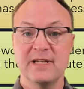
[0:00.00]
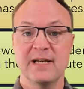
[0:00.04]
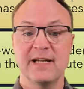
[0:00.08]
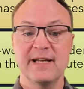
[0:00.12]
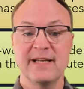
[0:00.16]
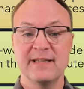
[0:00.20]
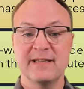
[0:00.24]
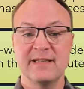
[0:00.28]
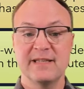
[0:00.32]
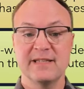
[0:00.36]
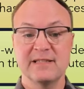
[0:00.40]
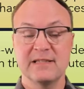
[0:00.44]

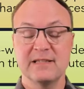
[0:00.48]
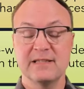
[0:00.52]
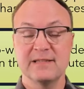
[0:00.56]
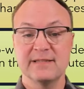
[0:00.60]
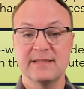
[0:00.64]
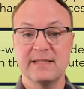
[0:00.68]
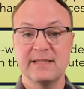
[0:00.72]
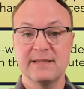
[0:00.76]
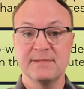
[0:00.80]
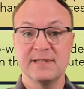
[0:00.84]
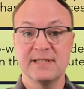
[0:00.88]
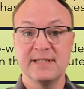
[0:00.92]
like this little
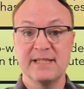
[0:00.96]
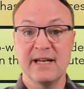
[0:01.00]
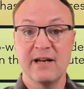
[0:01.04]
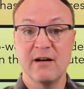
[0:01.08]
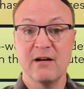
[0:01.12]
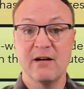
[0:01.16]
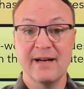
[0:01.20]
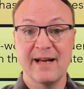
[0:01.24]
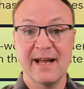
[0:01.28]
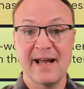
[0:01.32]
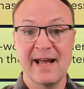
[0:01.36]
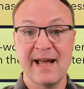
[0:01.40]
tip today
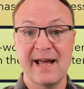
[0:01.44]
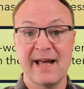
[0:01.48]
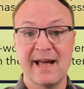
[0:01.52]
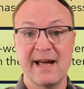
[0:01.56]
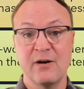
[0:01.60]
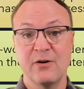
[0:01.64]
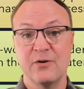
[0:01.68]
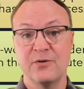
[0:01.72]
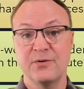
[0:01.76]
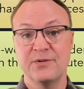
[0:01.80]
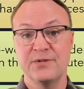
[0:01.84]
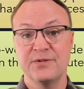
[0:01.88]
on
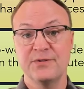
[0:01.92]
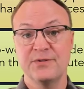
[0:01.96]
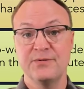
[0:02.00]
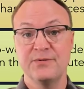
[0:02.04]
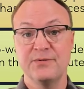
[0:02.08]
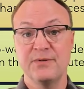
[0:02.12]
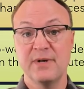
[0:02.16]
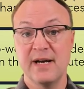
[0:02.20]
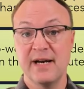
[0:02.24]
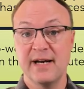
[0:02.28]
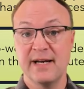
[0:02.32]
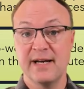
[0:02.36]
how
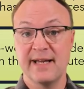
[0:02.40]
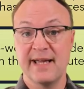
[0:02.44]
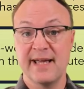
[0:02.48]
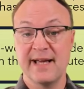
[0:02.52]
to uh,